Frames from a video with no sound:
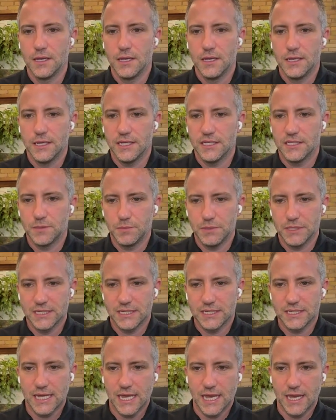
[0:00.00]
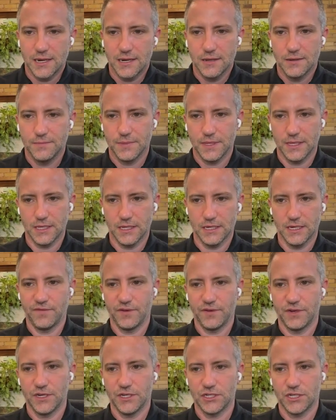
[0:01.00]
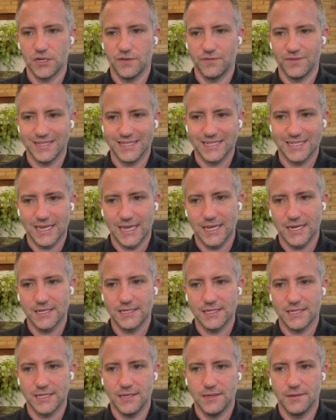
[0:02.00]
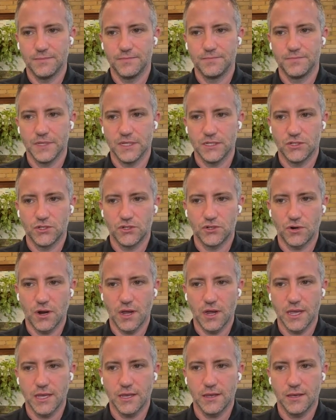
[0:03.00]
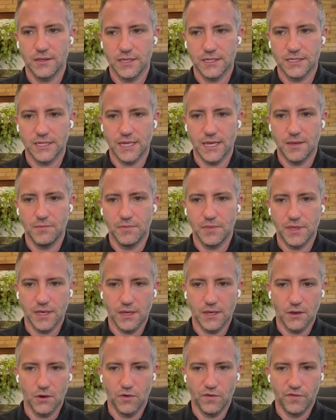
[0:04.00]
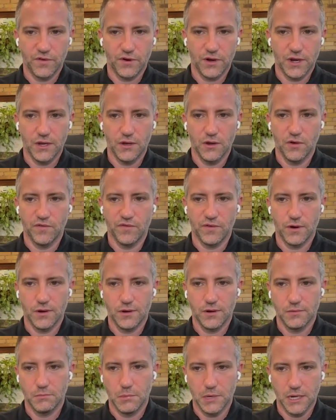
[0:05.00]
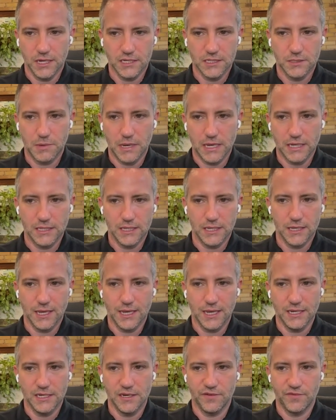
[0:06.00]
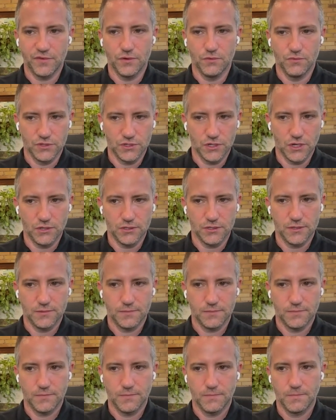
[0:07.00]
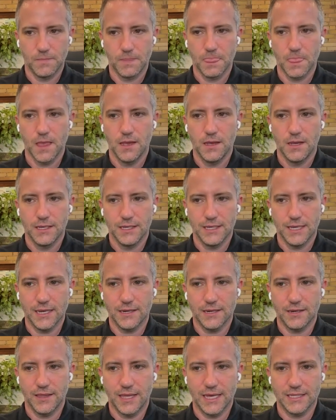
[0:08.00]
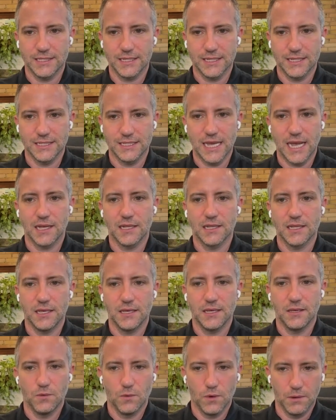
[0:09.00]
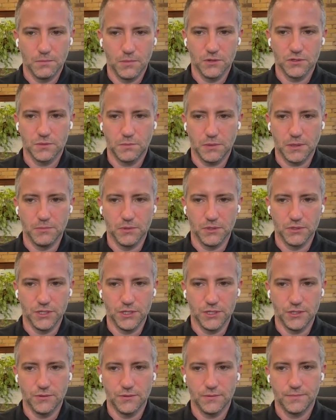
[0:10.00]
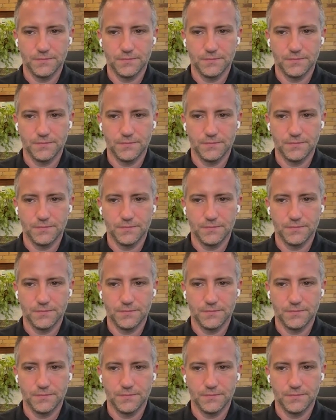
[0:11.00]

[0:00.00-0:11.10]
It's been said that the definition of insanity is trying the same thing over and over, but expecting a different result. Yet, that's exactly what most people do.